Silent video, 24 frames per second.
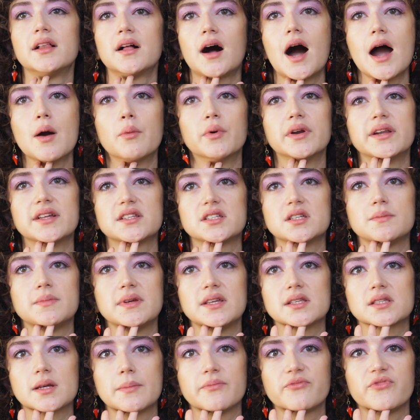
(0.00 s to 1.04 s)
I want it to be
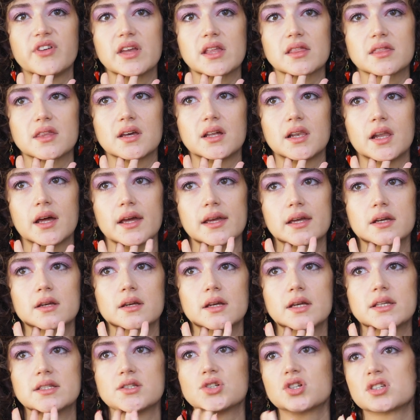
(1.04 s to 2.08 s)
something that like
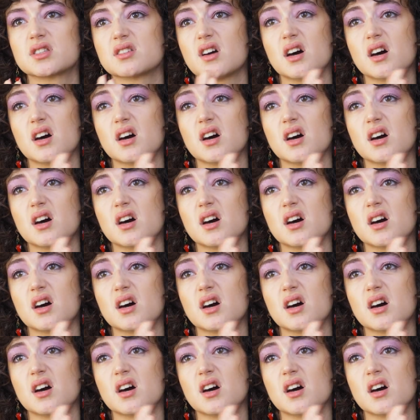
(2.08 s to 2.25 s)
is just